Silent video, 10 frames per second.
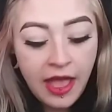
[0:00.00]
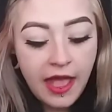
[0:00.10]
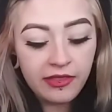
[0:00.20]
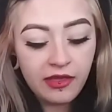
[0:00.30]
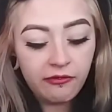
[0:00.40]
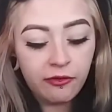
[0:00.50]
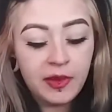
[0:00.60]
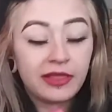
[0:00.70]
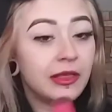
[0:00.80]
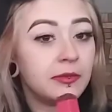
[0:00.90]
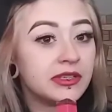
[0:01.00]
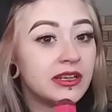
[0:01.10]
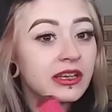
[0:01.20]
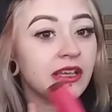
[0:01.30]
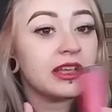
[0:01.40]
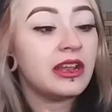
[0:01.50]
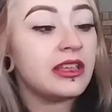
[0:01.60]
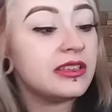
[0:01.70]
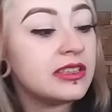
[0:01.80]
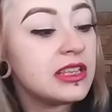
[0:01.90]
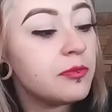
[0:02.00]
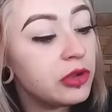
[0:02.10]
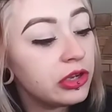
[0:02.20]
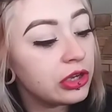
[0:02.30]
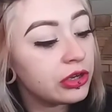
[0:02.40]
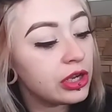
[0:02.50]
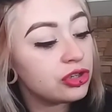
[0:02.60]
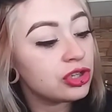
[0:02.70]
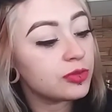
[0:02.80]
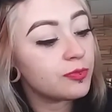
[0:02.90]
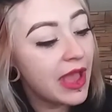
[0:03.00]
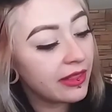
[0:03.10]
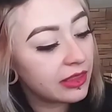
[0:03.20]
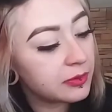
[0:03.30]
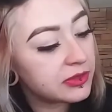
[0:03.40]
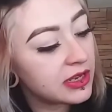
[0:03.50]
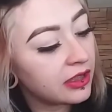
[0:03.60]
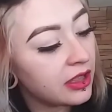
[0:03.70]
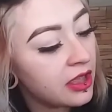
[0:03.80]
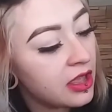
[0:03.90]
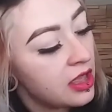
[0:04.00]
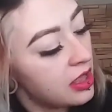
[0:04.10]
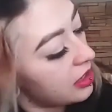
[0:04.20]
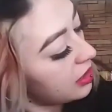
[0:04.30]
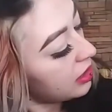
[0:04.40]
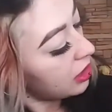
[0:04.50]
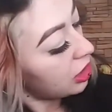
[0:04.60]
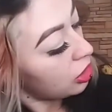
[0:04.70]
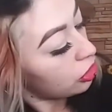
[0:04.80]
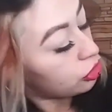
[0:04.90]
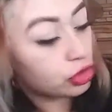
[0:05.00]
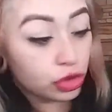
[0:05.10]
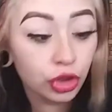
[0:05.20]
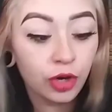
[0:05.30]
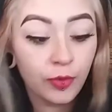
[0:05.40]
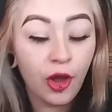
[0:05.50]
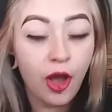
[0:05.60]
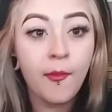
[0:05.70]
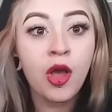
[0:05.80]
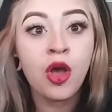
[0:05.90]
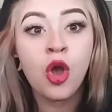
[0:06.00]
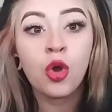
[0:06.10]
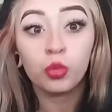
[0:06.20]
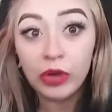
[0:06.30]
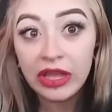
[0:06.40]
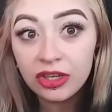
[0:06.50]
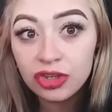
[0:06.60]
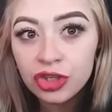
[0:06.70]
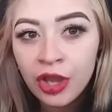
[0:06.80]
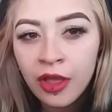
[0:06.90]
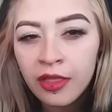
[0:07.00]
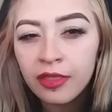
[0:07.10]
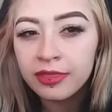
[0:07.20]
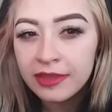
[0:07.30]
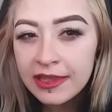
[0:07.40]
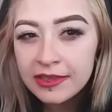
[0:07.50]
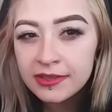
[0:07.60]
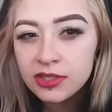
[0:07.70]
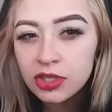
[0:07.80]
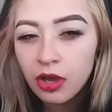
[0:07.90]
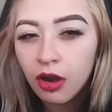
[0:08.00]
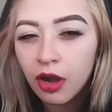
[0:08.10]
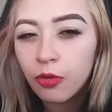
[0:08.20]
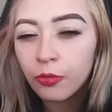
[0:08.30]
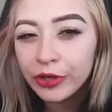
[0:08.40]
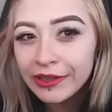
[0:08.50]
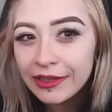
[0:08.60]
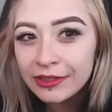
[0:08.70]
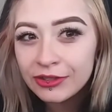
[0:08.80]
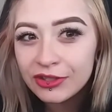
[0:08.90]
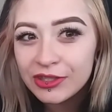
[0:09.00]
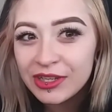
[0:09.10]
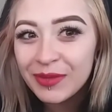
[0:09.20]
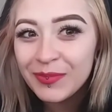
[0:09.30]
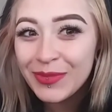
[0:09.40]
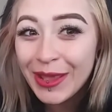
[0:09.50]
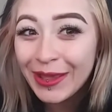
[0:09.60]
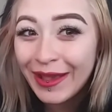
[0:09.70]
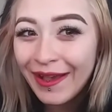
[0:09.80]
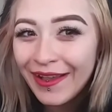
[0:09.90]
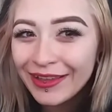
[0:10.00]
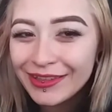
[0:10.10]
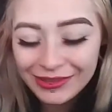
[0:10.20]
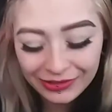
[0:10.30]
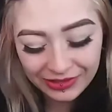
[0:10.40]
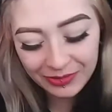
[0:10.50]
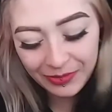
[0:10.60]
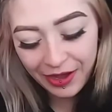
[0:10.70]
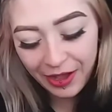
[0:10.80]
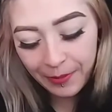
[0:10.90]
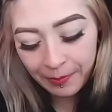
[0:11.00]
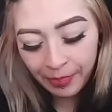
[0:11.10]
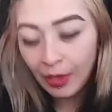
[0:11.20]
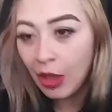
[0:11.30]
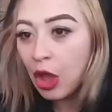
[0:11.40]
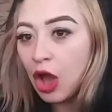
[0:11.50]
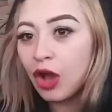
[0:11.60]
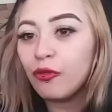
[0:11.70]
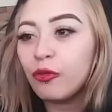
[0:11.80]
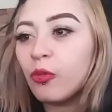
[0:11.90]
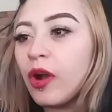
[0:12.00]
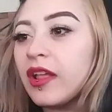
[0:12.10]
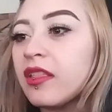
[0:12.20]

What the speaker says: And then for my lipstick, it is the Beauty Creations matte lipstick in Sugar Bomb, which these are really interesting because you'll see why, of what